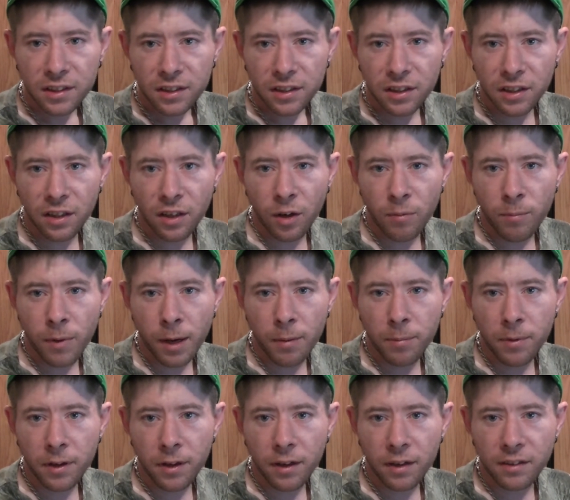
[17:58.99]

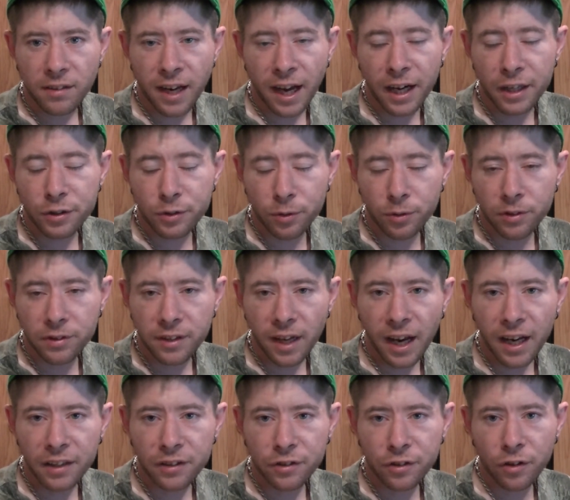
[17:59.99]
maybe a natural
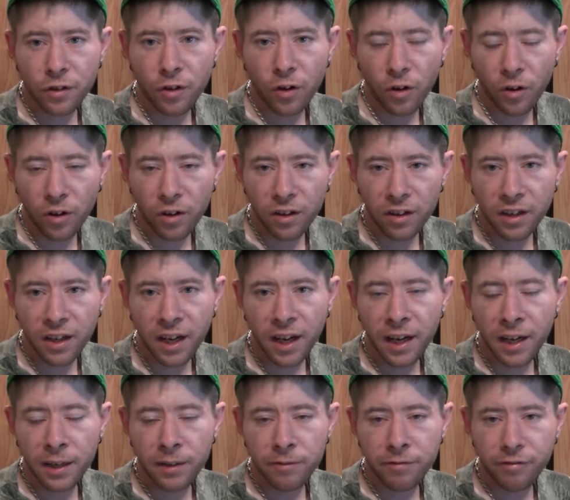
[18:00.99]
disaster,
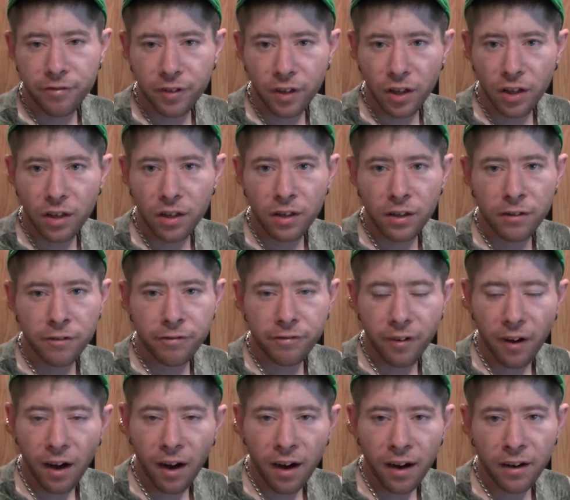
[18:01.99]
hurricane, flood,
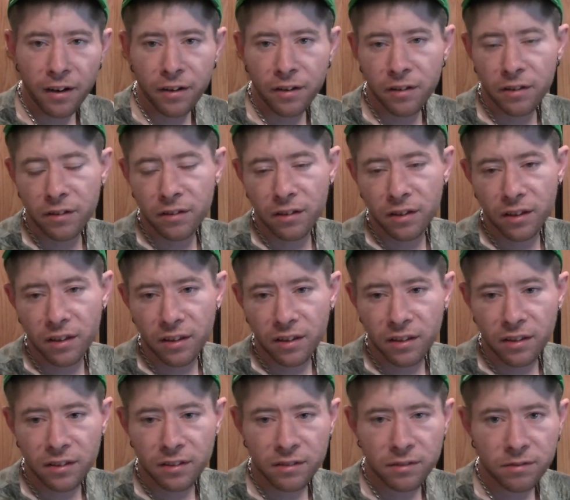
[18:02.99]

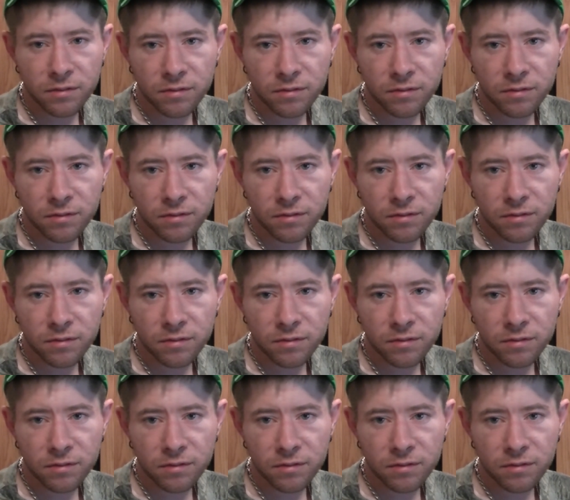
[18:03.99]
fire,